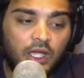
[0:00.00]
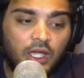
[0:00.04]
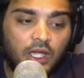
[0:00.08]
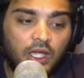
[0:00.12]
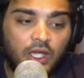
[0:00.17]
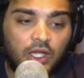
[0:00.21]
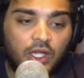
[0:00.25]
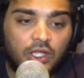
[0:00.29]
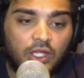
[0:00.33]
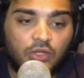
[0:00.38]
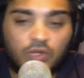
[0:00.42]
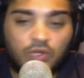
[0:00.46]

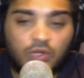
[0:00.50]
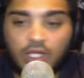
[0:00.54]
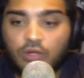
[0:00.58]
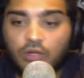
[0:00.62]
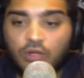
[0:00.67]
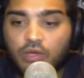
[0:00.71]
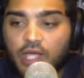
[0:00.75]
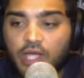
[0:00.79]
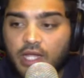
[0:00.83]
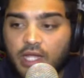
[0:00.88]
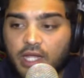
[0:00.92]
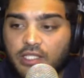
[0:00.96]
you can
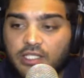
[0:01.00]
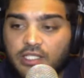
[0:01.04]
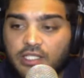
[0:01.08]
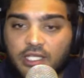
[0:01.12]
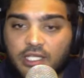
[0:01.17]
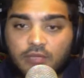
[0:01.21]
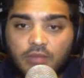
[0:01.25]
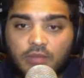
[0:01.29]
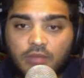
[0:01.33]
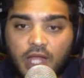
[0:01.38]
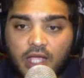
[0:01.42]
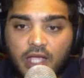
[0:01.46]
look at a
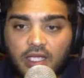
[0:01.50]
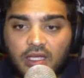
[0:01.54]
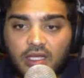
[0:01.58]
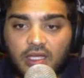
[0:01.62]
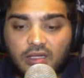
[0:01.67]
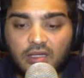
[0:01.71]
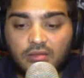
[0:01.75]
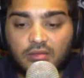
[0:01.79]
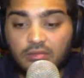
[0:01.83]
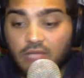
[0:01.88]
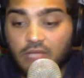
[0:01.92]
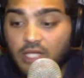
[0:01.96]
team like,
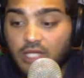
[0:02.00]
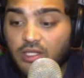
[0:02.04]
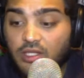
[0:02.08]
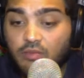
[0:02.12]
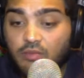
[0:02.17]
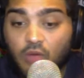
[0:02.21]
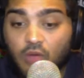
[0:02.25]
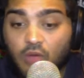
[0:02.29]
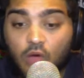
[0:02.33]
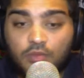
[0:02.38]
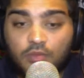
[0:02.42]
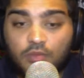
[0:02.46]
at the
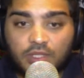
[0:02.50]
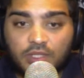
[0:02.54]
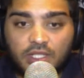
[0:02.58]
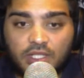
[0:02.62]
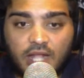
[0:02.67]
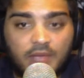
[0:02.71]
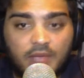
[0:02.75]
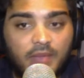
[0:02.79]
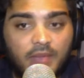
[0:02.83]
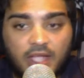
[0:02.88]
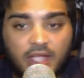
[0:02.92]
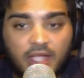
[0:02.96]
moment, like
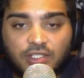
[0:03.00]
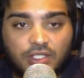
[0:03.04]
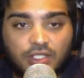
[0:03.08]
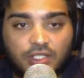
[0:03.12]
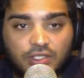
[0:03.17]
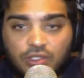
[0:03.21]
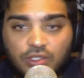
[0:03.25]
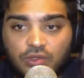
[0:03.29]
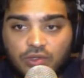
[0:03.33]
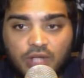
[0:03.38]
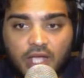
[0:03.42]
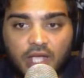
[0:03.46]
Manchester
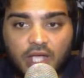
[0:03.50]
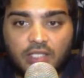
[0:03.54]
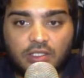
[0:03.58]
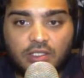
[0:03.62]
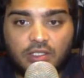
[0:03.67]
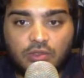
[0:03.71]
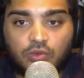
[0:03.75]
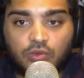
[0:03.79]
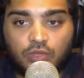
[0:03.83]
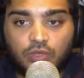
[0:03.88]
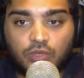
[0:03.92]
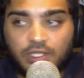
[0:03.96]
United,
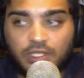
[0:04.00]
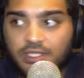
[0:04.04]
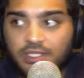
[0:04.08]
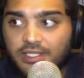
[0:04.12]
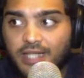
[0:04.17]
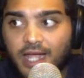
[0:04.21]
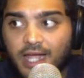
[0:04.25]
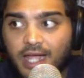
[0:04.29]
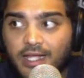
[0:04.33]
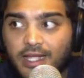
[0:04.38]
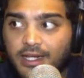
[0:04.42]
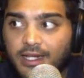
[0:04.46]
who is
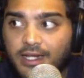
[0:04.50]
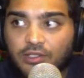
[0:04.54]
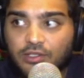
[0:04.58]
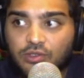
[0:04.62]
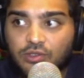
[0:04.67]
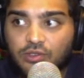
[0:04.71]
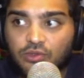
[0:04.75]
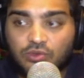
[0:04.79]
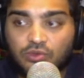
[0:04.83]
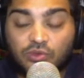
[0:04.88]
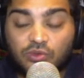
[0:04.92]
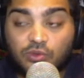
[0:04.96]
struggling
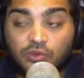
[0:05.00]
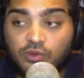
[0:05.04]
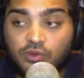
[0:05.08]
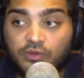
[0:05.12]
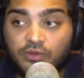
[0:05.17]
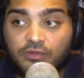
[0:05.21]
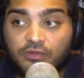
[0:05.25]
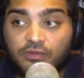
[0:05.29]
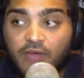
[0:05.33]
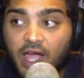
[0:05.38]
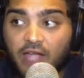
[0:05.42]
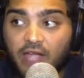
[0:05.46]
to
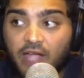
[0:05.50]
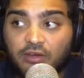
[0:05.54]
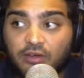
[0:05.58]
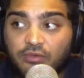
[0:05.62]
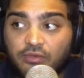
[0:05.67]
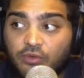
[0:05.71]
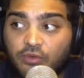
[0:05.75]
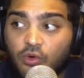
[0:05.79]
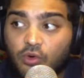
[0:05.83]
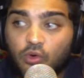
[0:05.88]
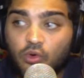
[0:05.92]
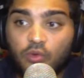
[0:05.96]
find
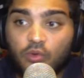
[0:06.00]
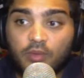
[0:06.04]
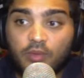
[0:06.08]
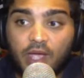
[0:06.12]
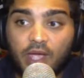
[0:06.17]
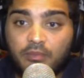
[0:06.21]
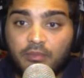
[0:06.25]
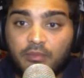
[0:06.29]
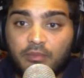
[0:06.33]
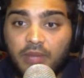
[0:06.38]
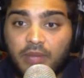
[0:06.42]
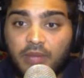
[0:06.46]
form
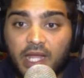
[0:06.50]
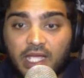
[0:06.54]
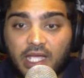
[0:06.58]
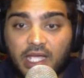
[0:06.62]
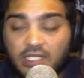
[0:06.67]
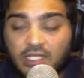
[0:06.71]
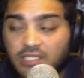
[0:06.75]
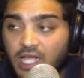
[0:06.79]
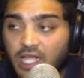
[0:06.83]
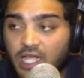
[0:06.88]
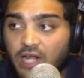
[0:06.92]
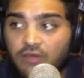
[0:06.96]
and play a
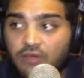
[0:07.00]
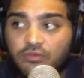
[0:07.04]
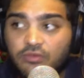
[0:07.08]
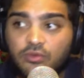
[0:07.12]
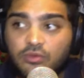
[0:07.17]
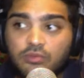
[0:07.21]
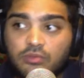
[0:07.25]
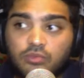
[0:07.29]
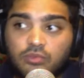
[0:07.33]
style of football